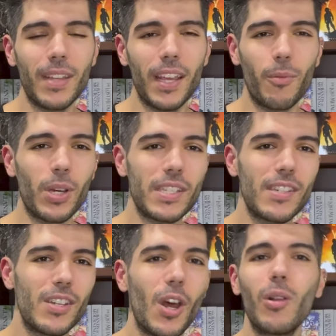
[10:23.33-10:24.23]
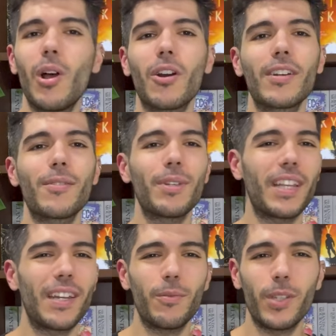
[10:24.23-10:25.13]
it was no longer
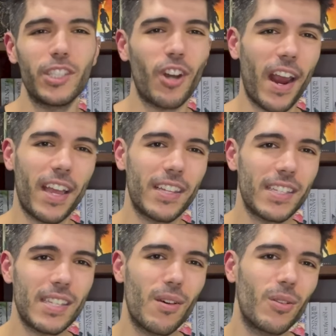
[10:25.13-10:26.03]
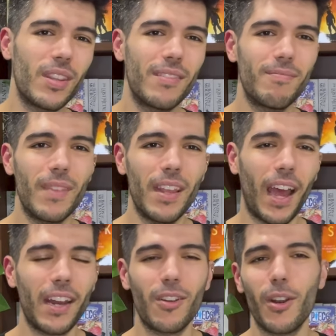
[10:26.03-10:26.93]
related with dragons, so
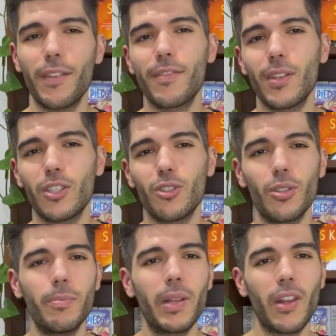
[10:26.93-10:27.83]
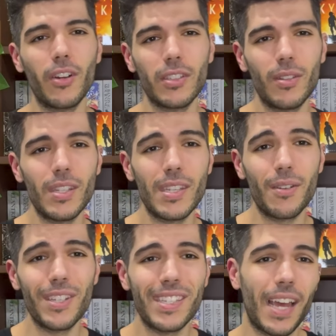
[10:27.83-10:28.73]
I don't know if it should belong to the
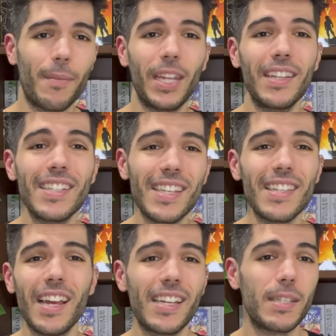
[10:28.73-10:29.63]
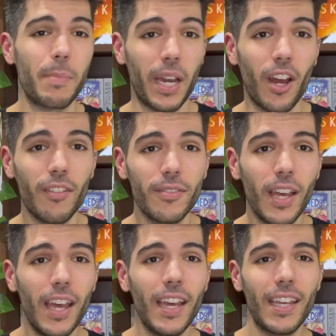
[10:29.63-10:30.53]
series. I mean, this is like a spin-off.
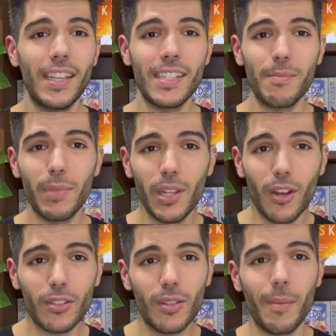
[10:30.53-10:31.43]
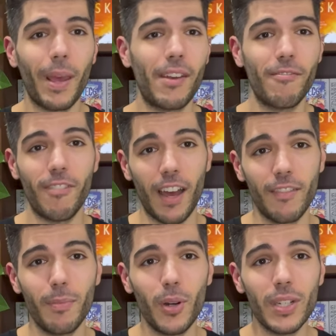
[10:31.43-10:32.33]
It doesn't belong to the main five
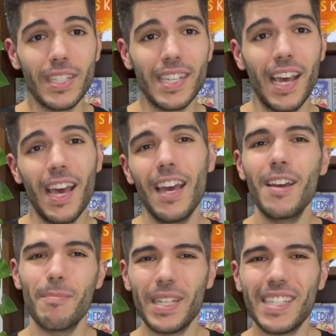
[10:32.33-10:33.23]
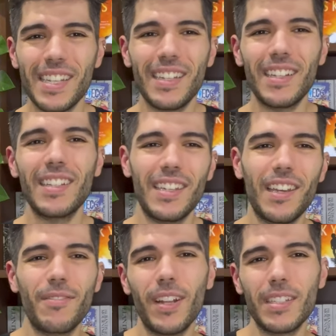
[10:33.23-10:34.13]
books, but still,
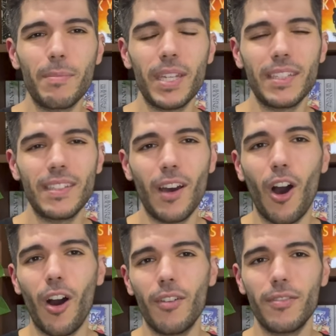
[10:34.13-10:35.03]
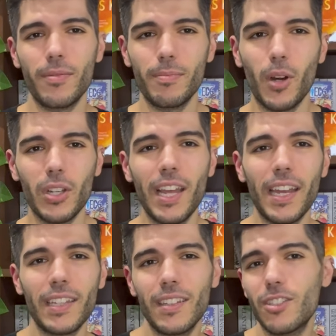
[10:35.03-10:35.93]
it felt a bit off. More
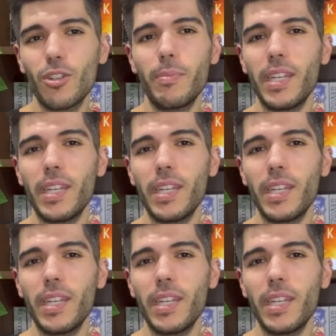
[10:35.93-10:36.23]
like this should